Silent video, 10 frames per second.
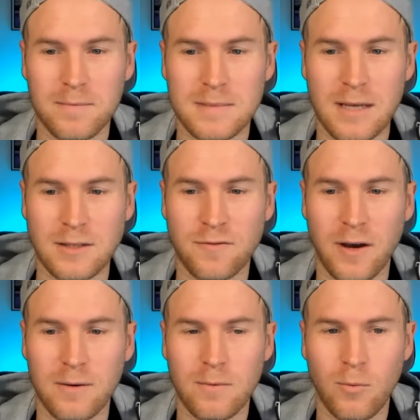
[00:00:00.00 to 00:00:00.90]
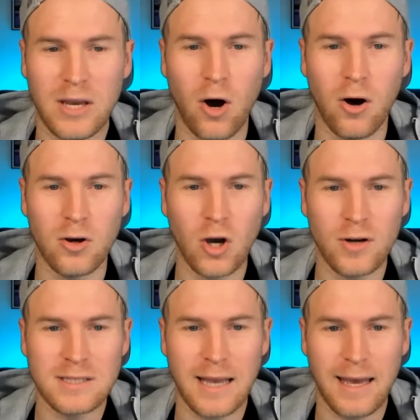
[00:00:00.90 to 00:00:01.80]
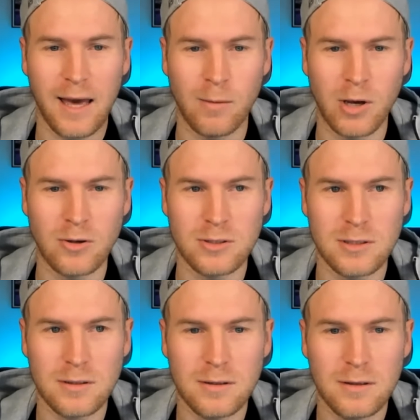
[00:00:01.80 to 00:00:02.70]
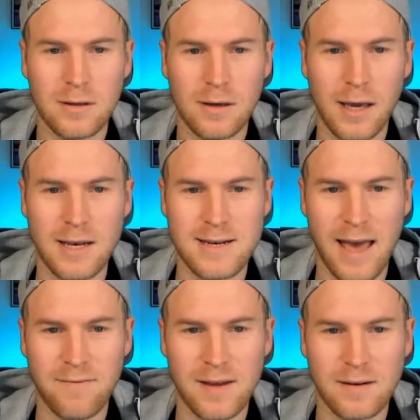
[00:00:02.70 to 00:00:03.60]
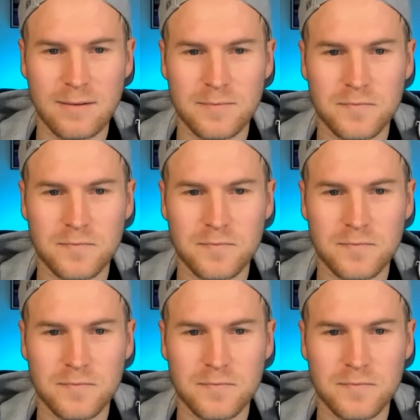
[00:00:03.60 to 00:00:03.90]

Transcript: Sounds fun. We all go to St. Elmo's, and Devin